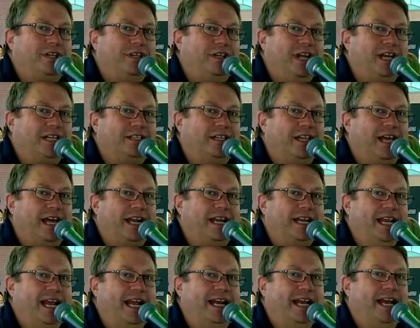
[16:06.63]
gonna collect a
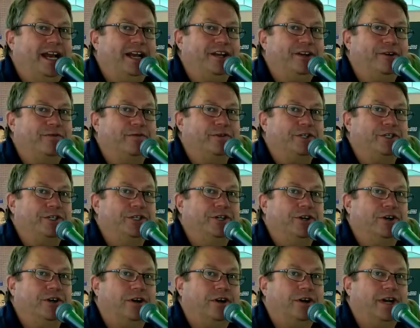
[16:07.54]
lot of data out here for
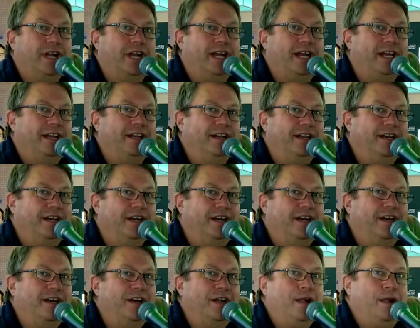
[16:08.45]
sure, and
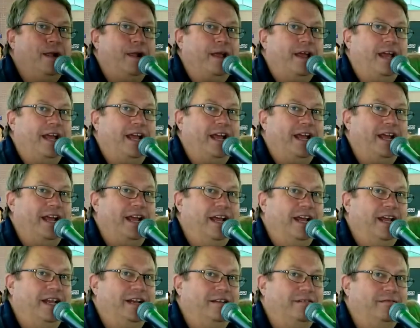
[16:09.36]

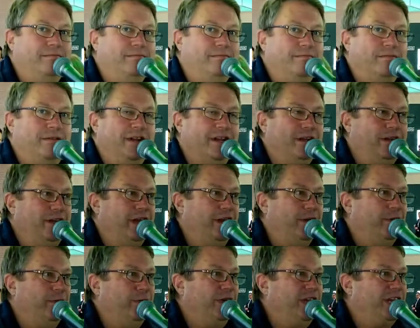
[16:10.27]

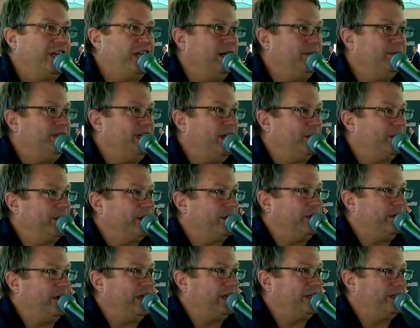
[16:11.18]
it really comes down. We're
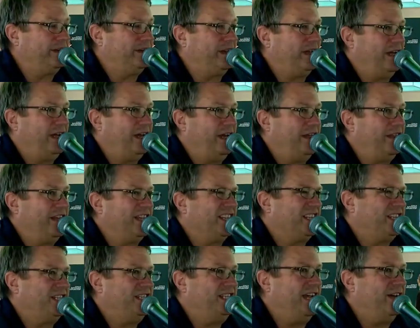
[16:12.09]
gonna collect, I
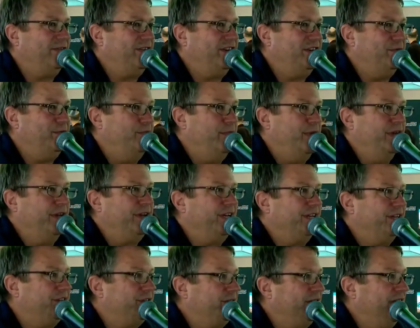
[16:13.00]
think it's 7
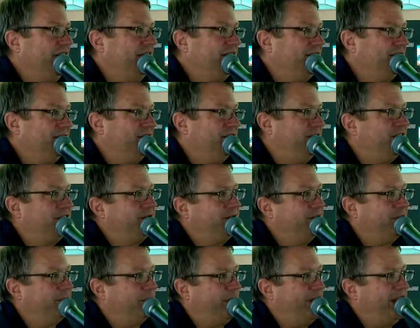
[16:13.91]
billion traces
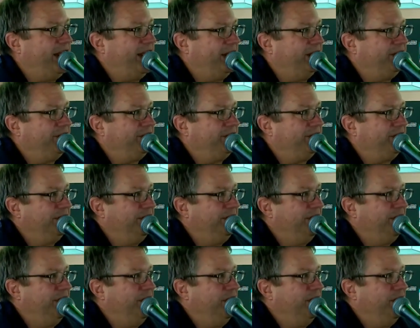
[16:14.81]
just for the ranch